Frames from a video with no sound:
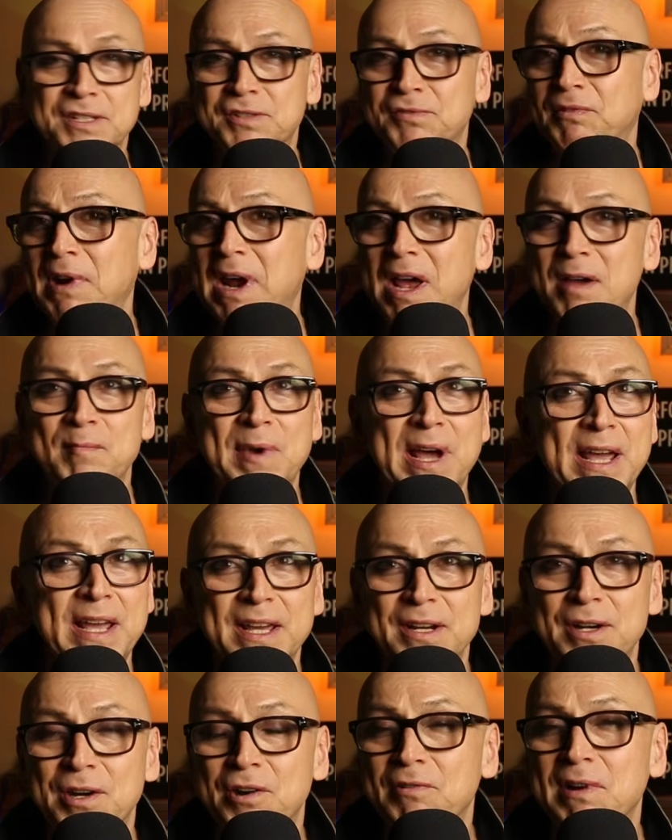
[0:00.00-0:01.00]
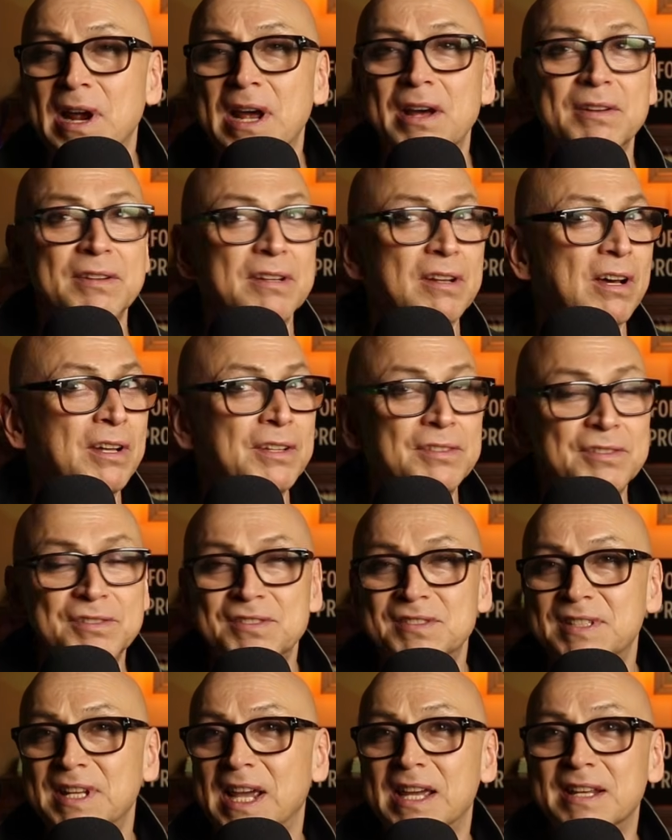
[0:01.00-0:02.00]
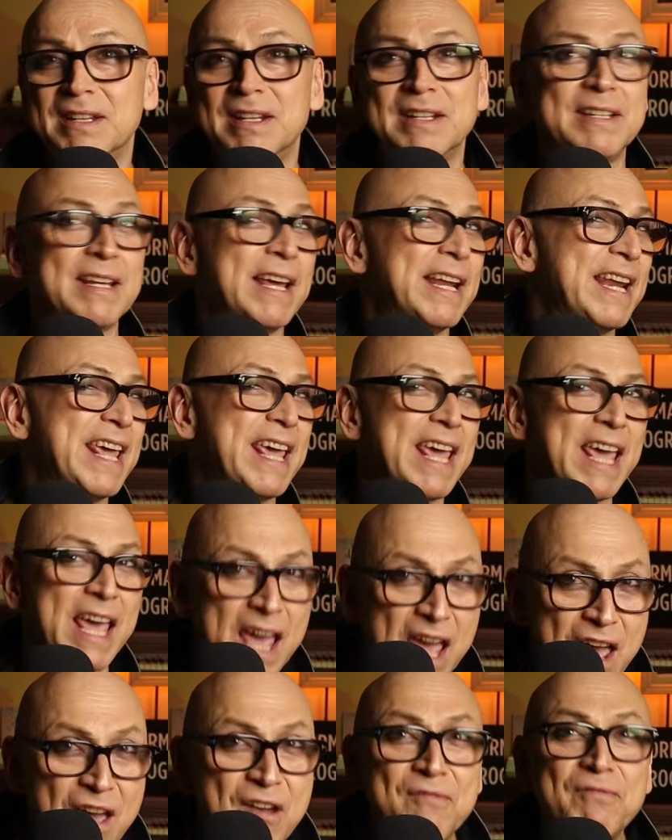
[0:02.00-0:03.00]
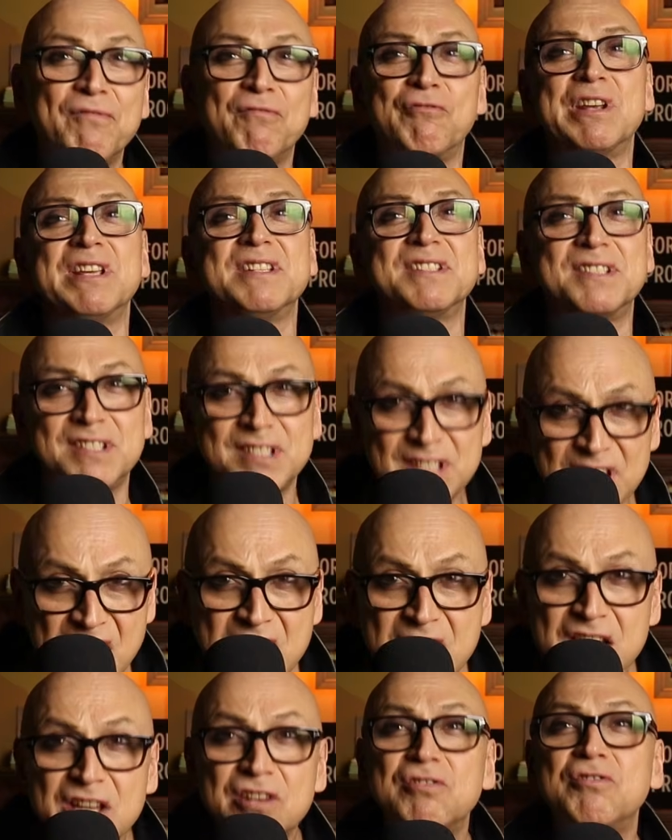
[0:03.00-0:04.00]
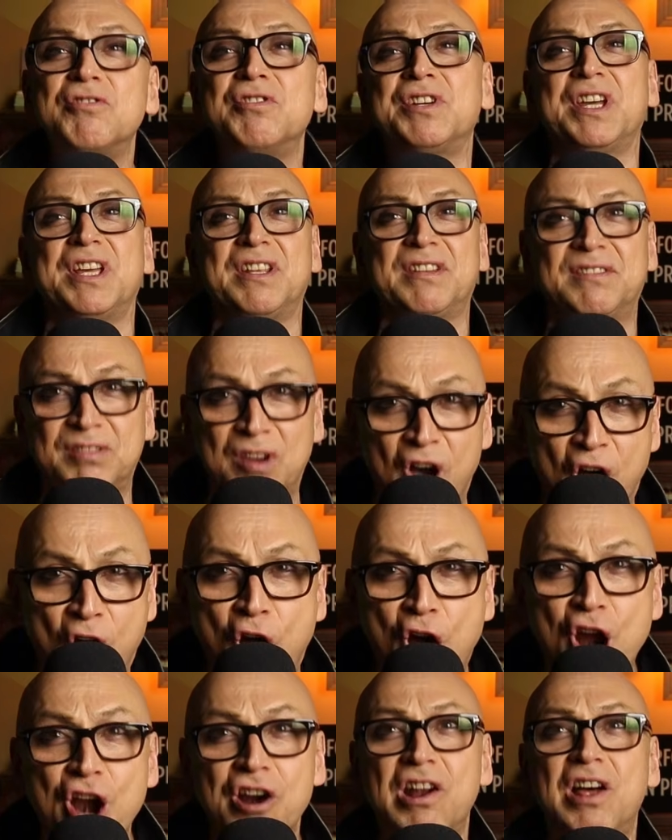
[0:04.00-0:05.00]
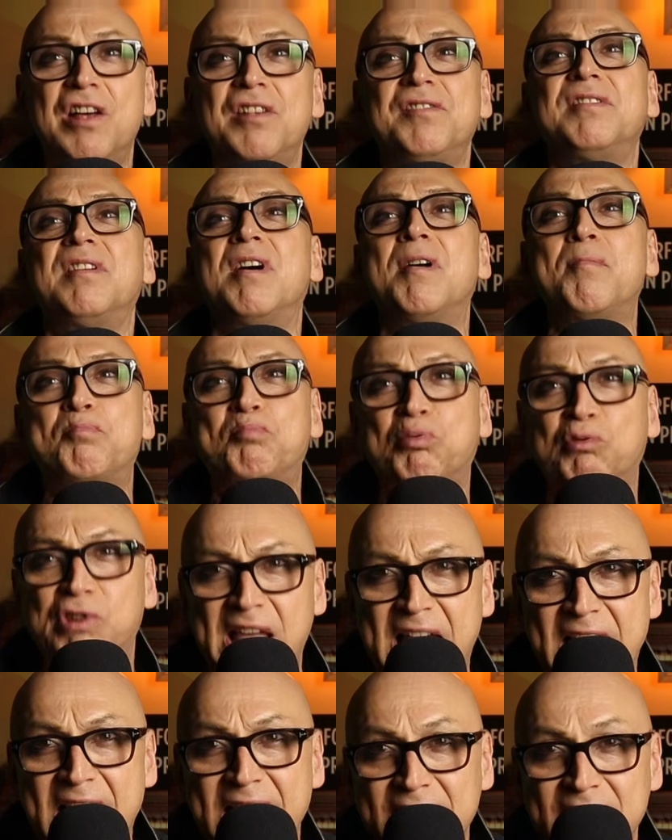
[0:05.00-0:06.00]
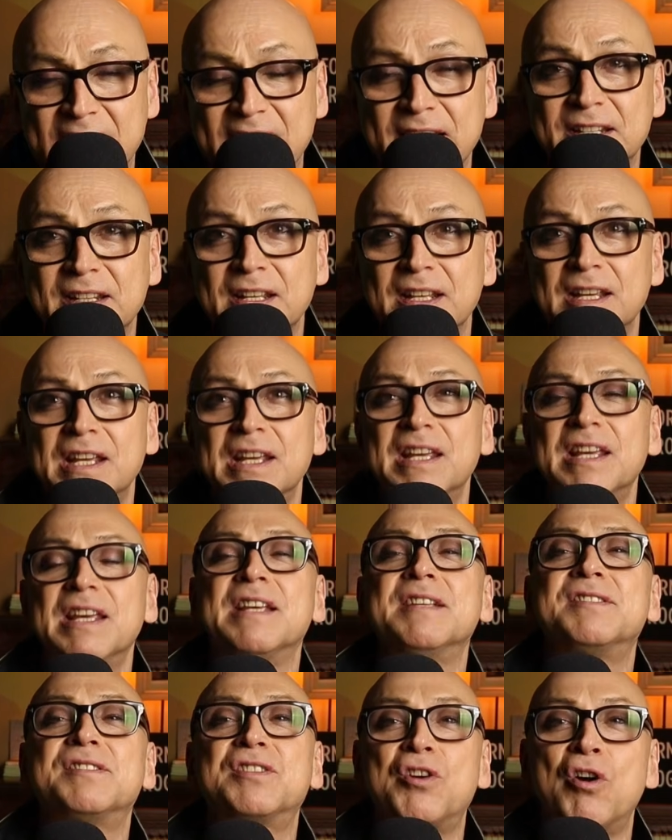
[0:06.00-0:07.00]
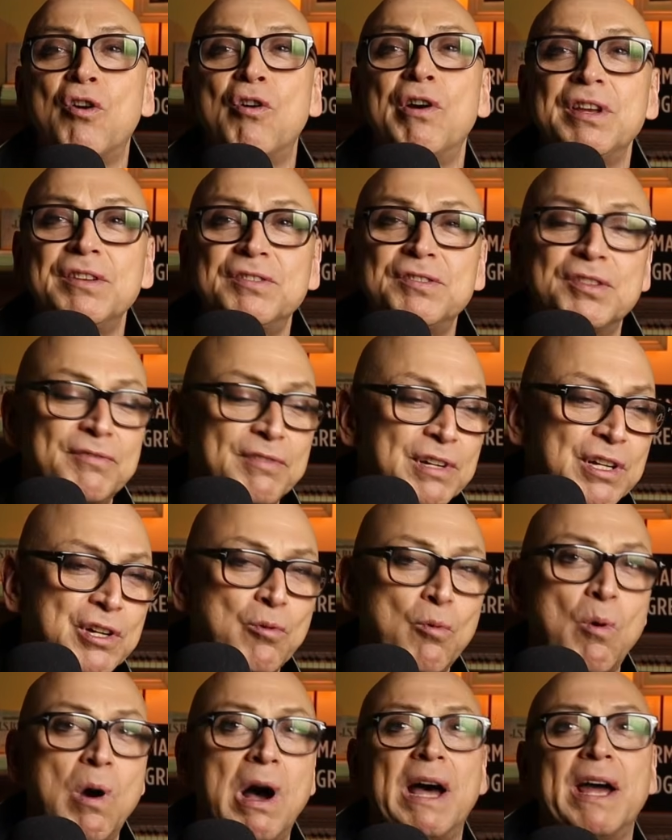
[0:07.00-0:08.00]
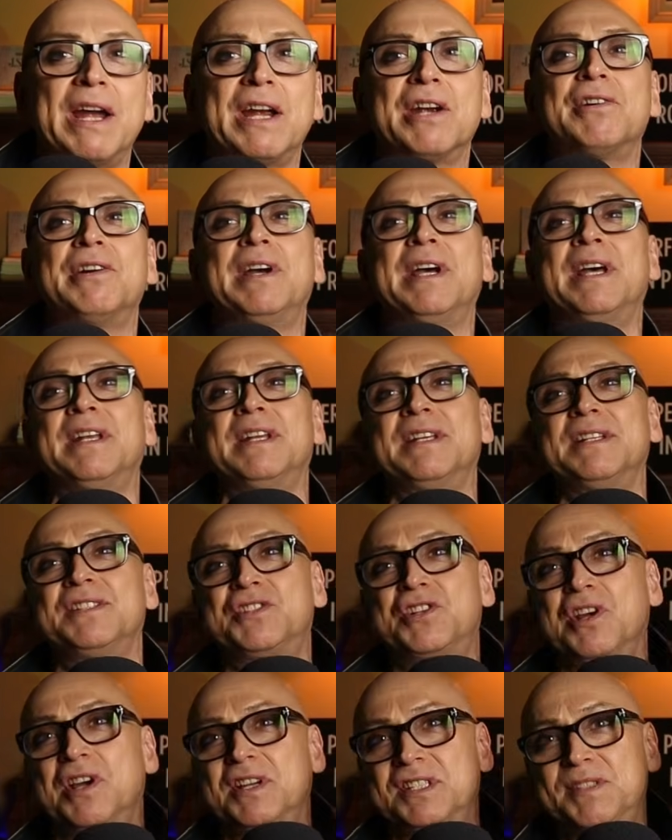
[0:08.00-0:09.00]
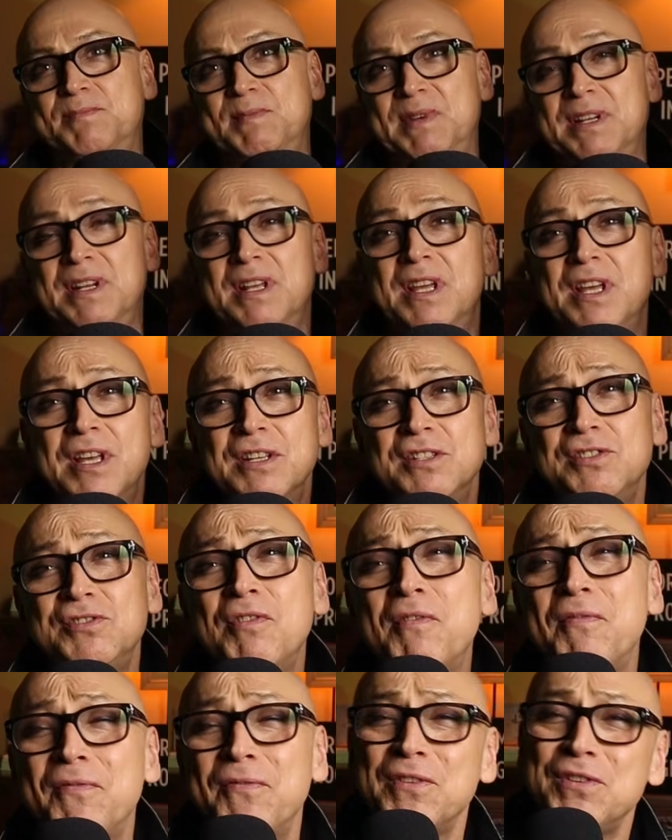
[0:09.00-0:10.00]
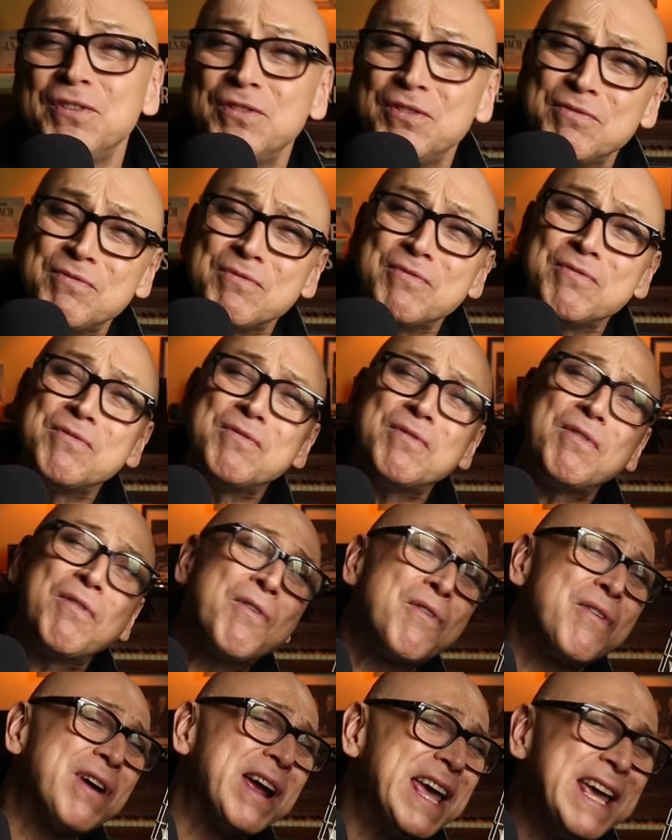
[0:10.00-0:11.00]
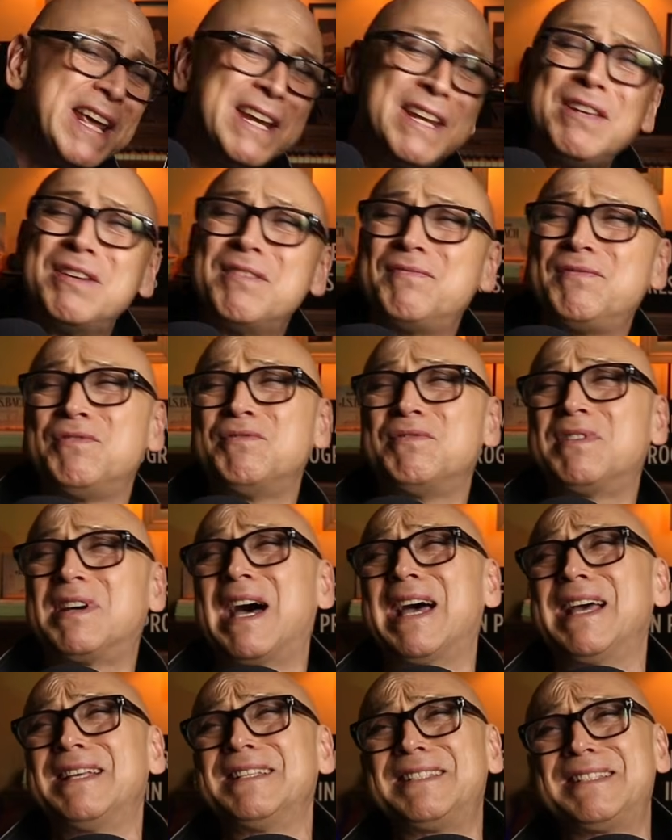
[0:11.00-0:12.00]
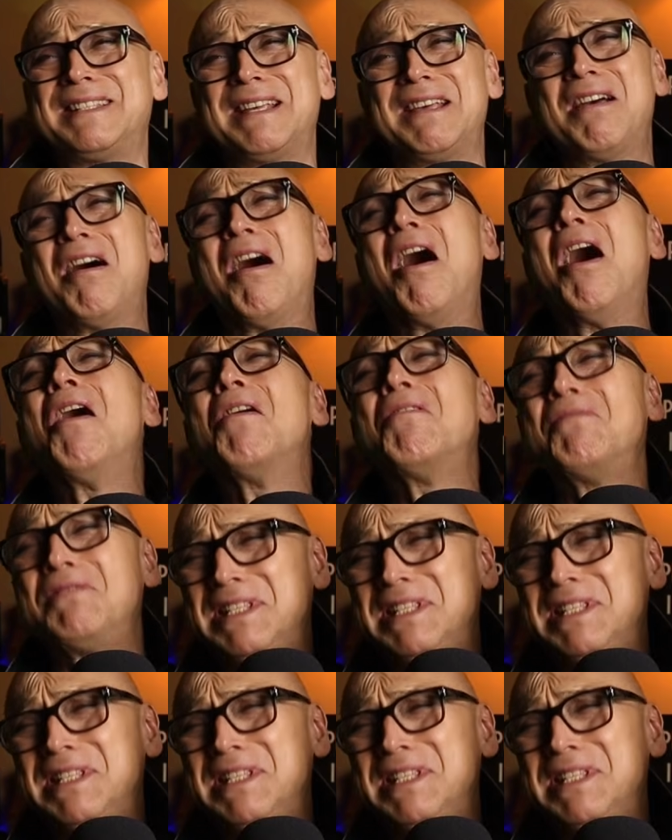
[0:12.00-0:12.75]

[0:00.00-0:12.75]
wrap my head around understanding that every single guitar on the planet is going to require an adjustment. So for you or any of you guys say, oh